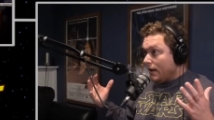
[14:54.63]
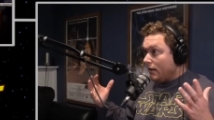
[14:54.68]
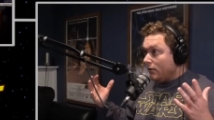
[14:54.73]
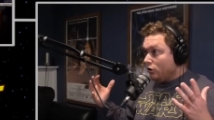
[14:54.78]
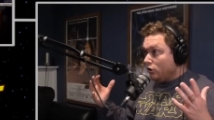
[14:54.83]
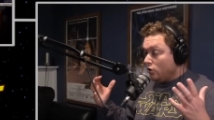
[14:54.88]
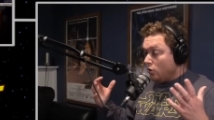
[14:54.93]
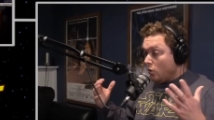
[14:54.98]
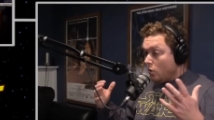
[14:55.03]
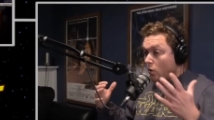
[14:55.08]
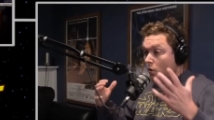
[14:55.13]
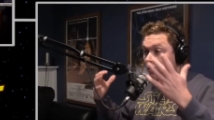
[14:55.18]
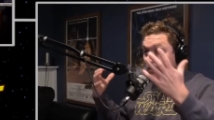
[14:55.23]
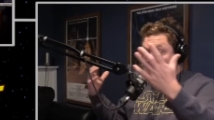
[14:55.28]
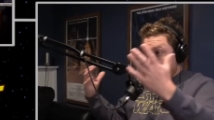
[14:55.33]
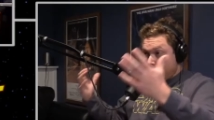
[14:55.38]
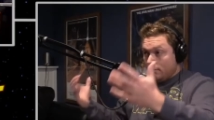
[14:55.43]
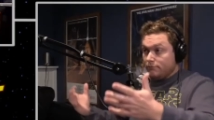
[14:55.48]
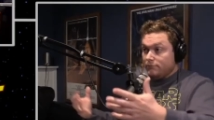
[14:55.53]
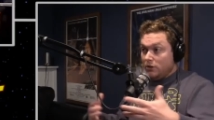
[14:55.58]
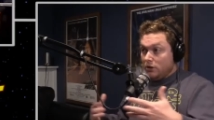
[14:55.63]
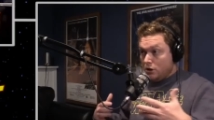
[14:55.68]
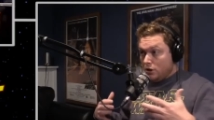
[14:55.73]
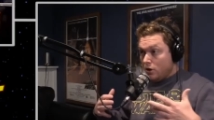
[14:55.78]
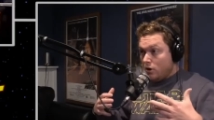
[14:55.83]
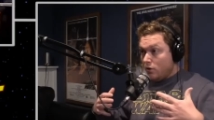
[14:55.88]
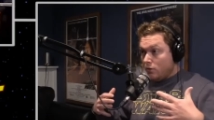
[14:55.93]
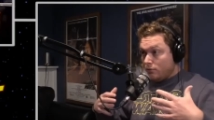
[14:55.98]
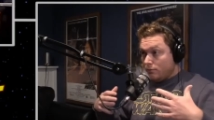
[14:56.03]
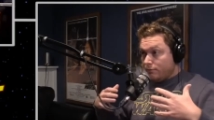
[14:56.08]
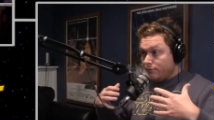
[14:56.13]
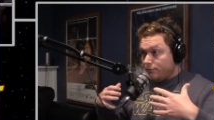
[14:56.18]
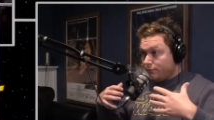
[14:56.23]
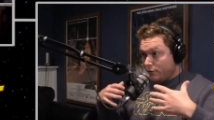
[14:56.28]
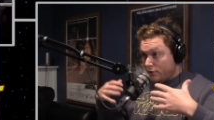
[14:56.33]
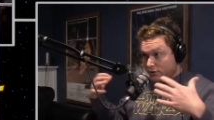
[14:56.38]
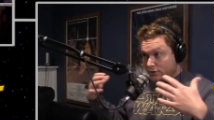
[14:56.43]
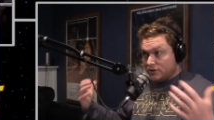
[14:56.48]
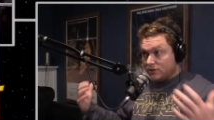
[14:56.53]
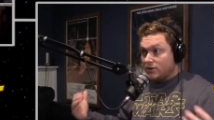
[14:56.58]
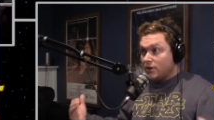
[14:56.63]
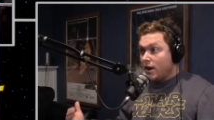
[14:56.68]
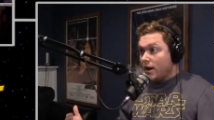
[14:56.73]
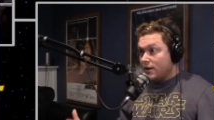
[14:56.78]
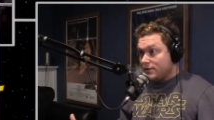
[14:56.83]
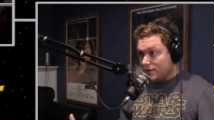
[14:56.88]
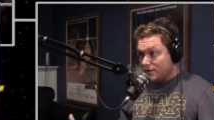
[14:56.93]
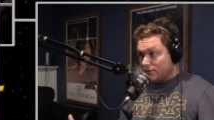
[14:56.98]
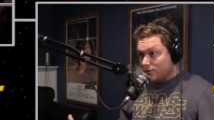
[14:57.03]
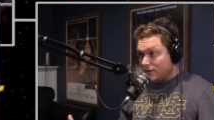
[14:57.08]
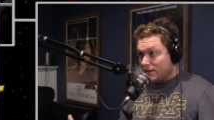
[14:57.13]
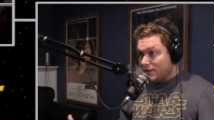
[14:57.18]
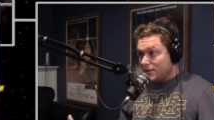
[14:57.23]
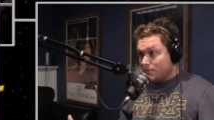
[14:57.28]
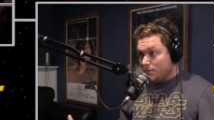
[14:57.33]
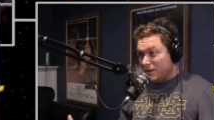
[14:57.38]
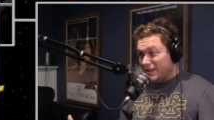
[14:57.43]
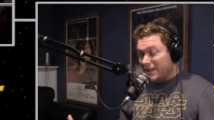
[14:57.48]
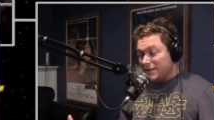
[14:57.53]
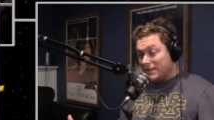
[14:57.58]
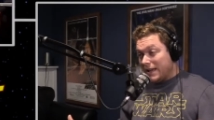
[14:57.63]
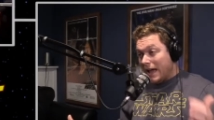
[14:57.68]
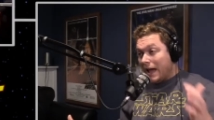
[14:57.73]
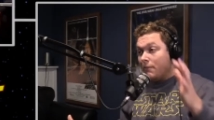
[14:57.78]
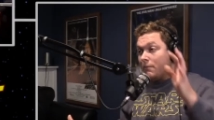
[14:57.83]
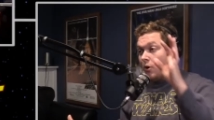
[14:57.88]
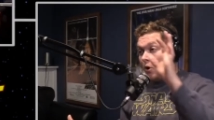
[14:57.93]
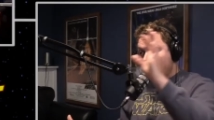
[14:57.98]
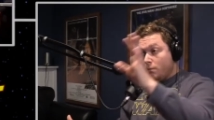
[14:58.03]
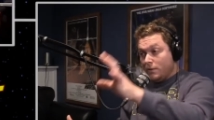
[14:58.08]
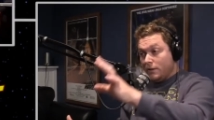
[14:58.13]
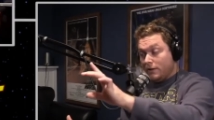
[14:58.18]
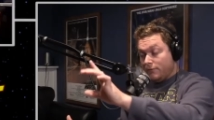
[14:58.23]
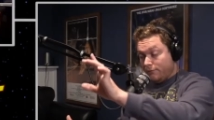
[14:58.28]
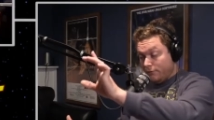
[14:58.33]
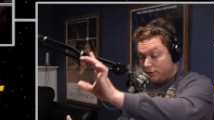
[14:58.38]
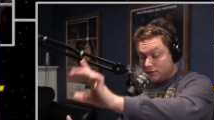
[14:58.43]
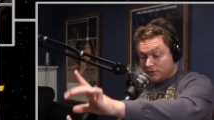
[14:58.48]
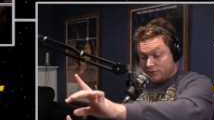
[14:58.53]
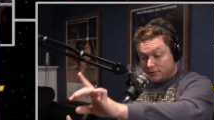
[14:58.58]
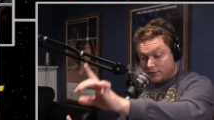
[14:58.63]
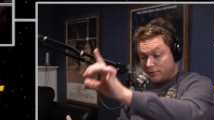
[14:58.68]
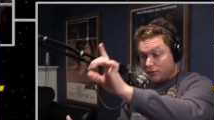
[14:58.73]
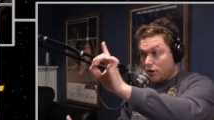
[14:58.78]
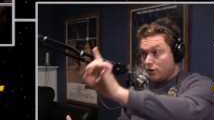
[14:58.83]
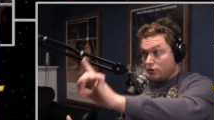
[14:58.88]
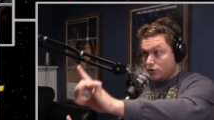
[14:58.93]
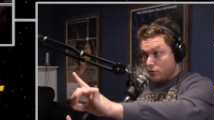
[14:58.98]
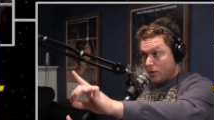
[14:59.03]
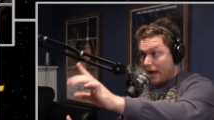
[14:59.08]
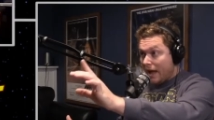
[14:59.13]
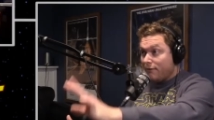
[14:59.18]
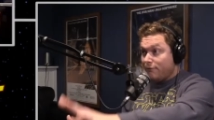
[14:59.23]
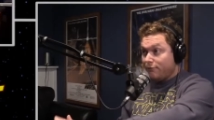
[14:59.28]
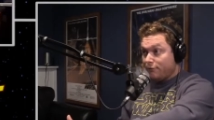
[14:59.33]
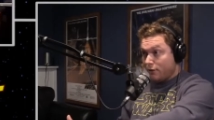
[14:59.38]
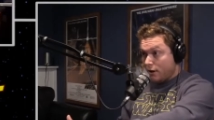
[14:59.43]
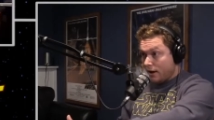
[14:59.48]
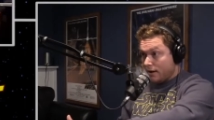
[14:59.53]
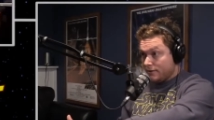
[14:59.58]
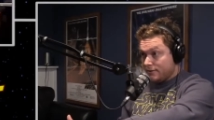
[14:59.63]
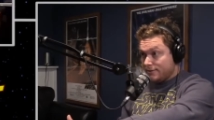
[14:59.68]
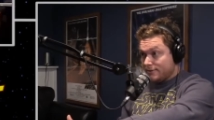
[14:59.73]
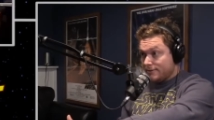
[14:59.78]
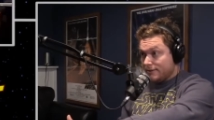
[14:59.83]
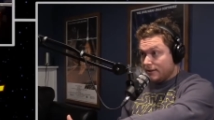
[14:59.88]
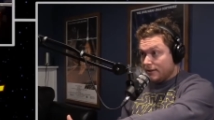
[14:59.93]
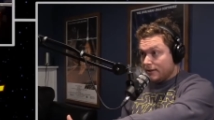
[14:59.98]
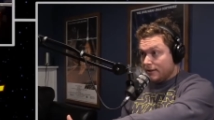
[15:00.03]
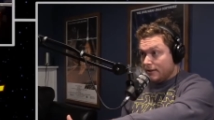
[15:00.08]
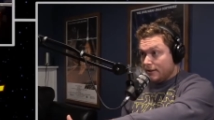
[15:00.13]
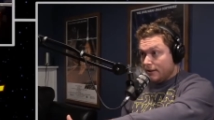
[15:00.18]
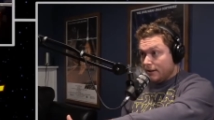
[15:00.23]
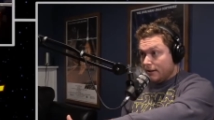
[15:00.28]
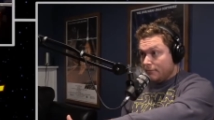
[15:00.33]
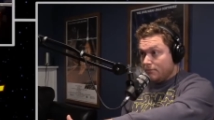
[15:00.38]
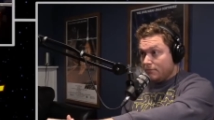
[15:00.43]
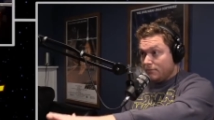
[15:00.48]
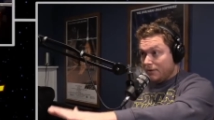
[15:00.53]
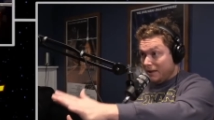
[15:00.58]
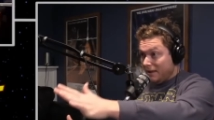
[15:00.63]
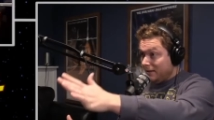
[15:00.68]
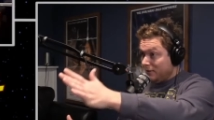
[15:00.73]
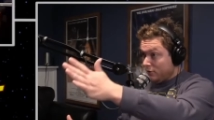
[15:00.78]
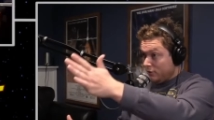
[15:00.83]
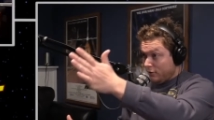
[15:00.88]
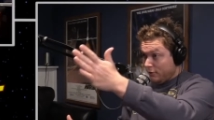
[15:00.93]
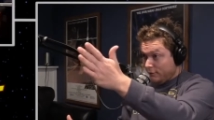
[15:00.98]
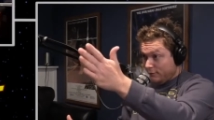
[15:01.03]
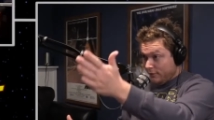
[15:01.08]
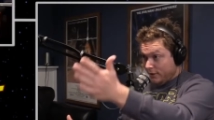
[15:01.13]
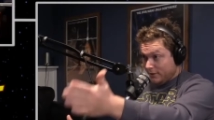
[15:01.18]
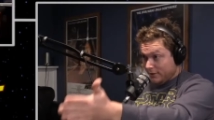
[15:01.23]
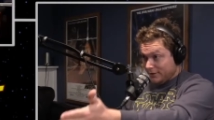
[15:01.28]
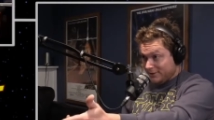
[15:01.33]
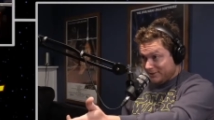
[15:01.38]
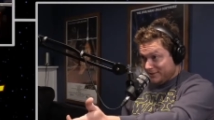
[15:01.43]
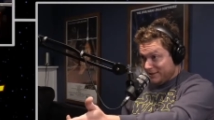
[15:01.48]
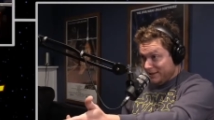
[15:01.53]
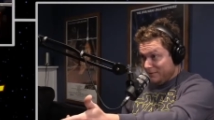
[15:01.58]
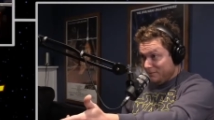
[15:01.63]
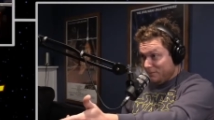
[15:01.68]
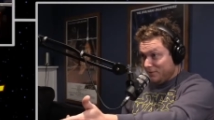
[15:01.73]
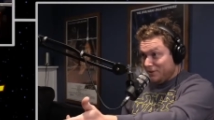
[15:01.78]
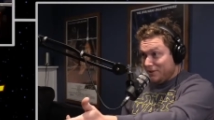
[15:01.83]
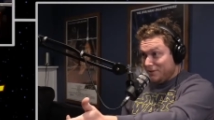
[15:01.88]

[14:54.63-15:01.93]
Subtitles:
your, first thoughts of this, because I'm hoping, first of all, you have thoughts. Either you fell asleep at the